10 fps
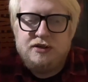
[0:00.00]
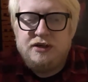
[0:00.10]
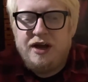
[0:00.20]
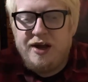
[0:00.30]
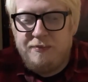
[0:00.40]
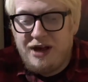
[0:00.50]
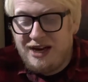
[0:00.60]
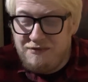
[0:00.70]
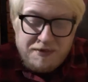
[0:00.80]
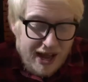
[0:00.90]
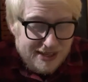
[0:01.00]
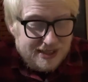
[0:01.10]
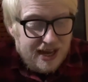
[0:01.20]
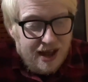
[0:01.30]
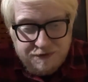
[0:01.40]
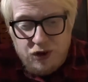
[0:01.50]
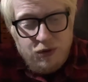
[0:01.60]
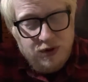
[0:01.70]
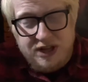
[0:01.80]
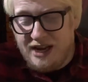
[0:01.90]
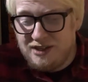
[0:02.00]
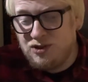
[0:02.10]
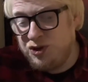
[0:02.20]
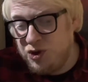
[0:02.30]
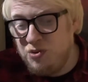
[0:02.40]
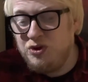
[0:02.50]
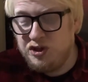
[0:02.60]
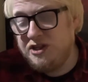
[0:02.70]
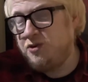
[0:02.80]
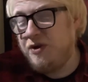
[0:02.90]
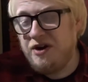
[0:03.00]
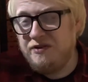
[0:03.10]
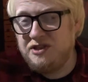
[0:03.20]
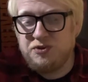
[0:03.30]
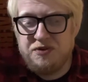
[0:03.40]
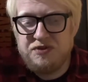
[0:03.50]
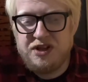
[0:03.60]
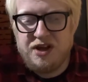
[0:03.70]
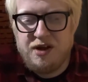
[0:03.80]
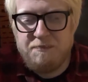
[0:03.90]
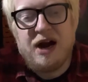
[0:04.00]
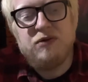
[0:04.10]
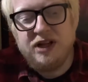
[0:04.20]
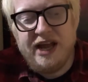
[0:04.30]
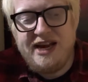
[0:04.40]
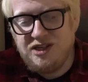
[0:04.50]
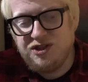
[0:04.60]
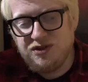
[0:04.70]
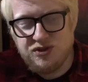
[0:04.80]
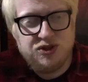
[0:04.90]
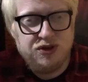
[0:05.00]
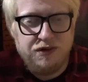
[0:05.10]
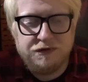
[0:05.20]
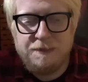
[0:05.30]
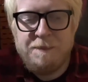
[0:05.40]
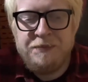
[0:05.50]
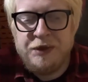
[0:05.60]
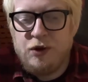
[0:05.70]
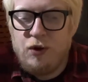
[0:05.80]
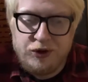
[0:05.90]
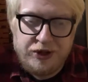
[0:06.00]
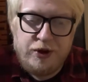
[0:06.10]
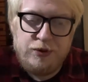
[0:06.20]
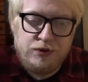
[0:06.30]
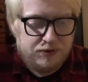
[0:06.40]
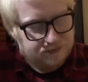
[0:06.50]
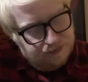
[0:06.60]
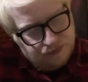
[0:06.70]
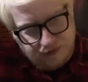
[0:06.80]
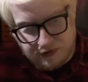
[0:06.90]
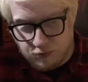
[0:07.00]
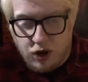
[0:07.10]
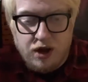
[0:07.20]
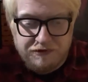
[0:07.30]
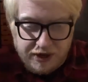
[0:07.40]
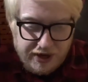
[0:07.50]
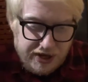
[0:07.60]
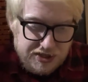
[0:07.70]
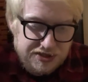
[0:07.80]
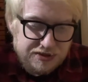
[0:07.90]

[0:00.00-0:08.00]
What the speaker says: And in fact, I've not really had too much experience with the barrel-aged stuff. Although, from what I've heard,